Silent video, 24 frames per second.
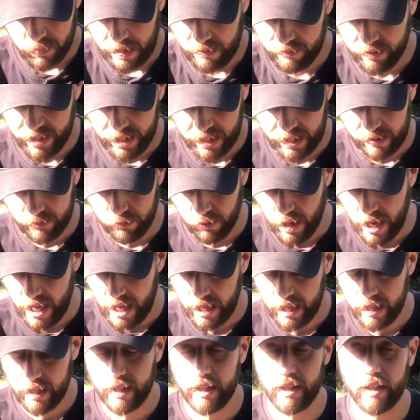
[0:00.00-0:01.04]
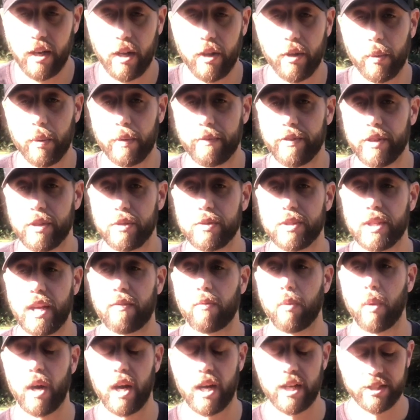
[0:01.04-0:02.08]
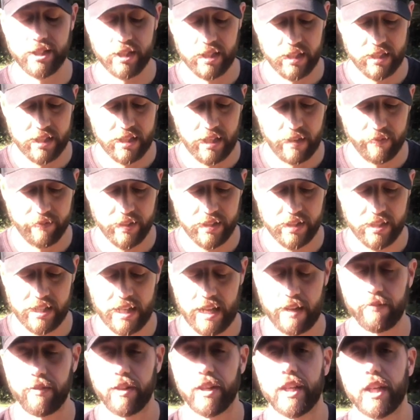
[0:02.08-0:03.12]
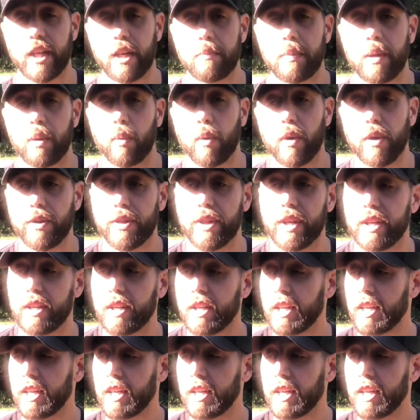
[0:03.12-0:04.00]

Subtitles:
everything I've read and all the reviews I've watched and stuff, it's definitely going to be worth it.